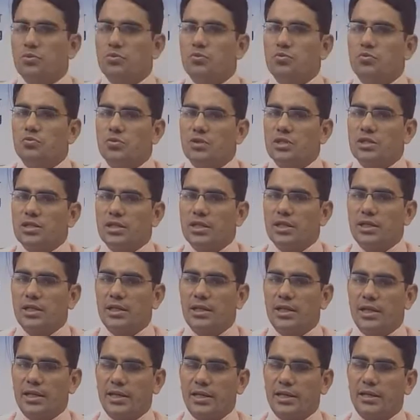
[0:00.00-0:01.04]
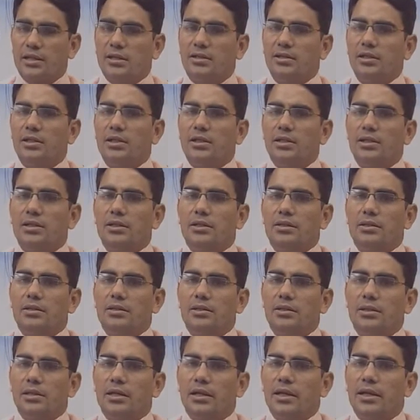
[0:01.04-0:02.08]
which are directly
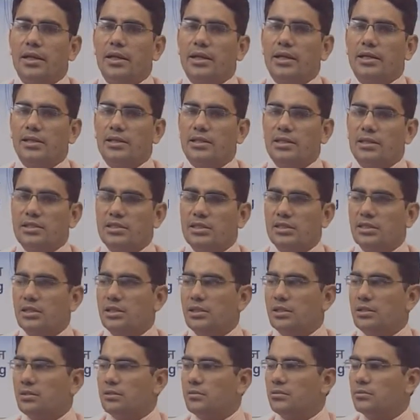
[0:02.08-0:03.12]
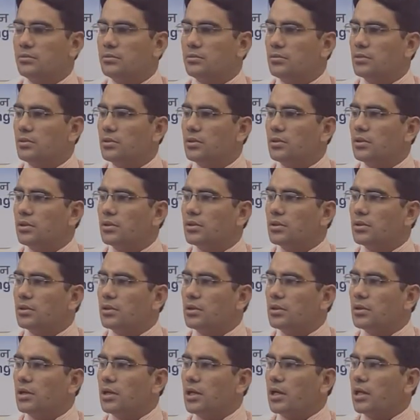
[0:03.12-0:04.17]
and easily
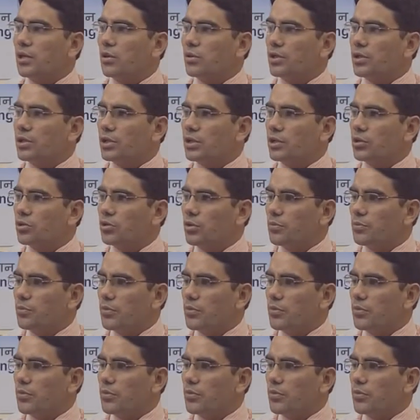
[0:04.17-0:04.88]
allocated to a